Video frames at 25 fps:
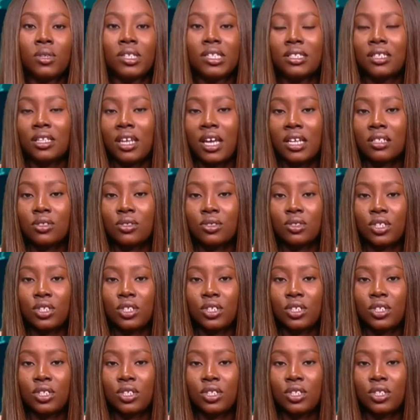Well, in the
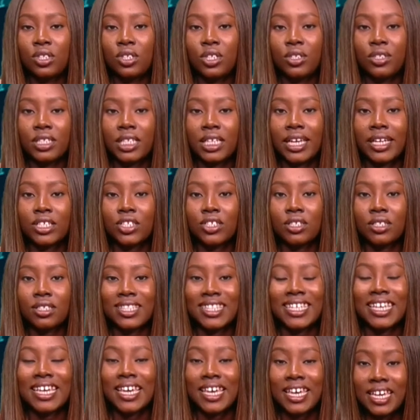last concluded
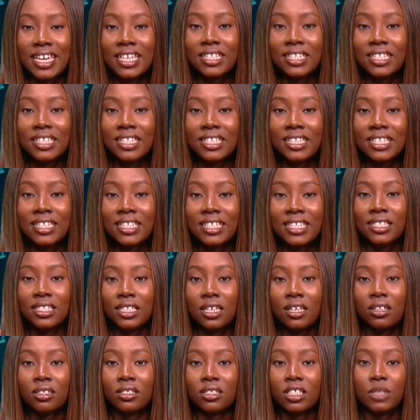election, the
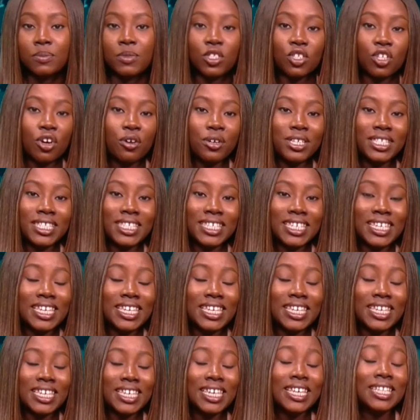ANC lost its
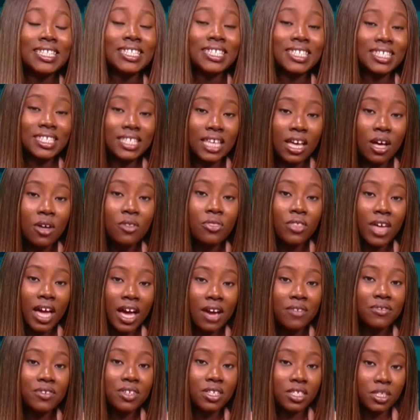majority in South
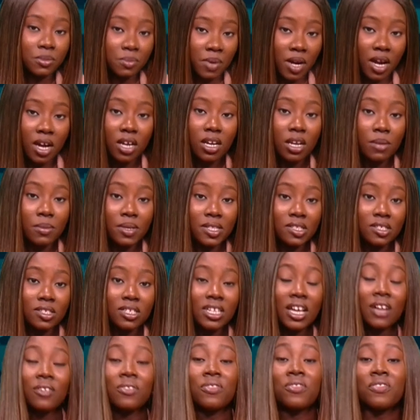Africa's parliament.
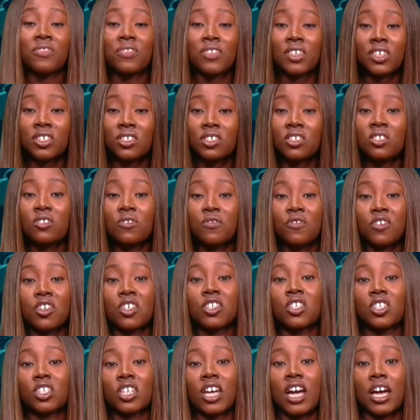Now, this is the
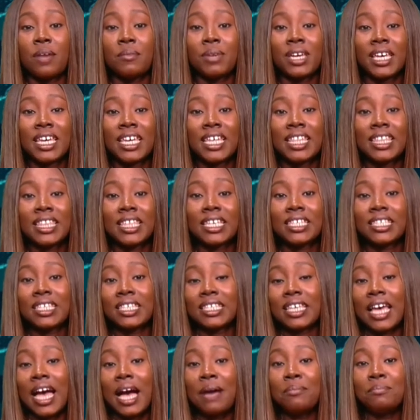first time this
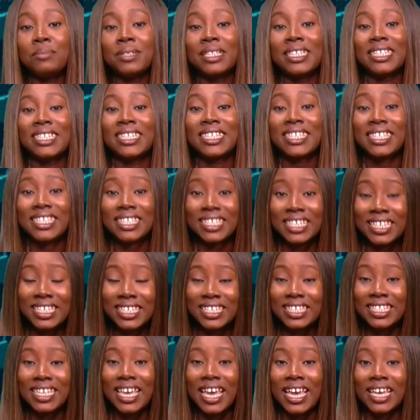has happened
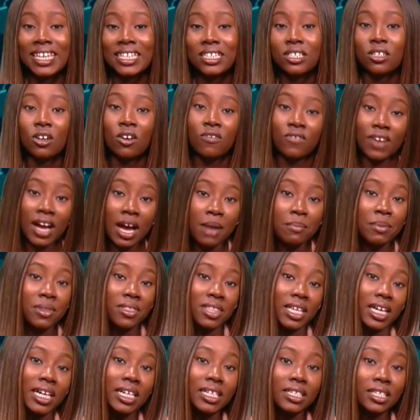since the end of
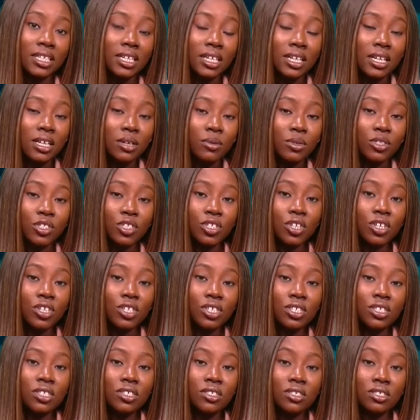apartheid. Well,
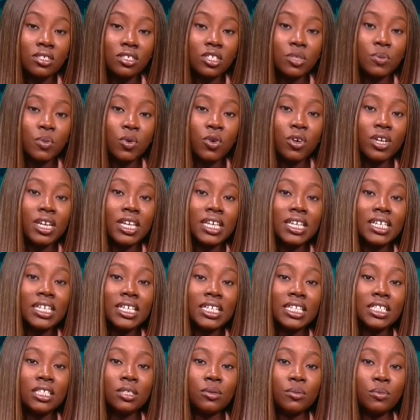joining us this morning
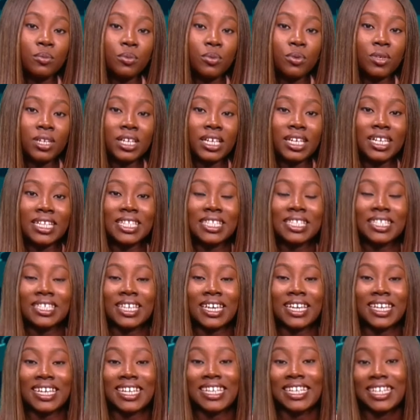is Mbulle
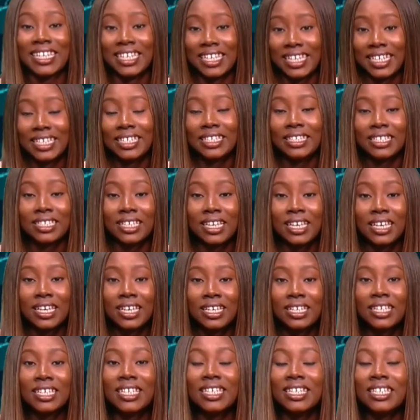Nziege Leonard.
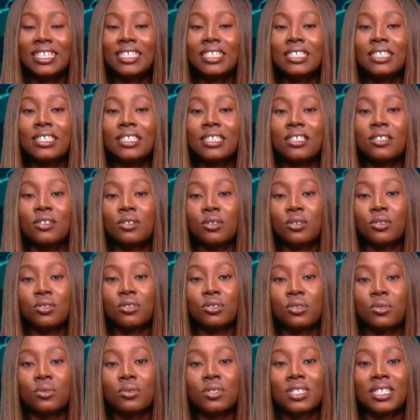He is a senior
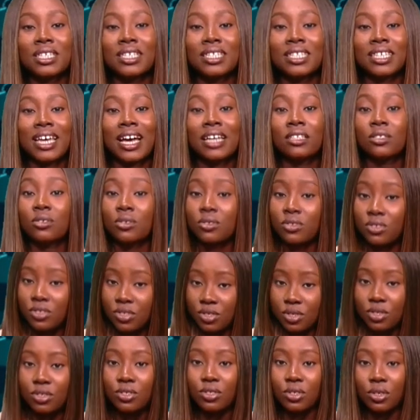consultant at
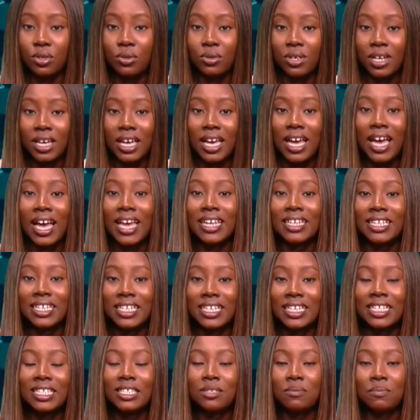Concerto and
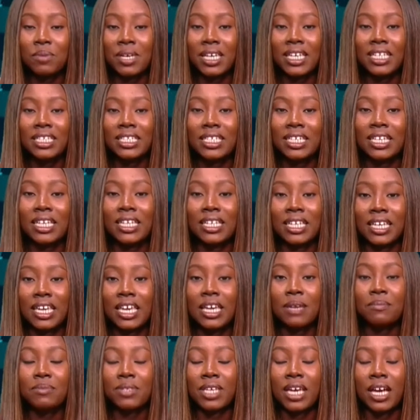is based in
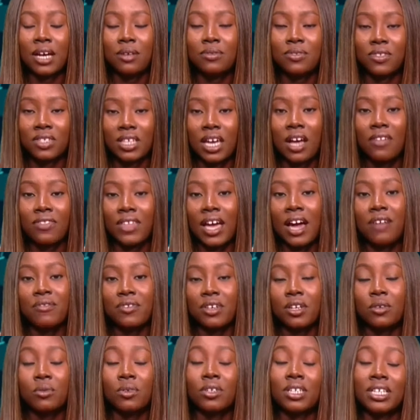Cape Town, South
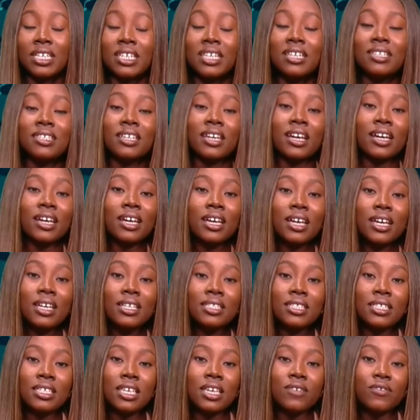Africa. Well, he's here
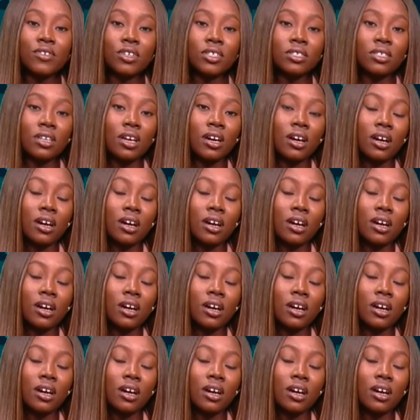to give us,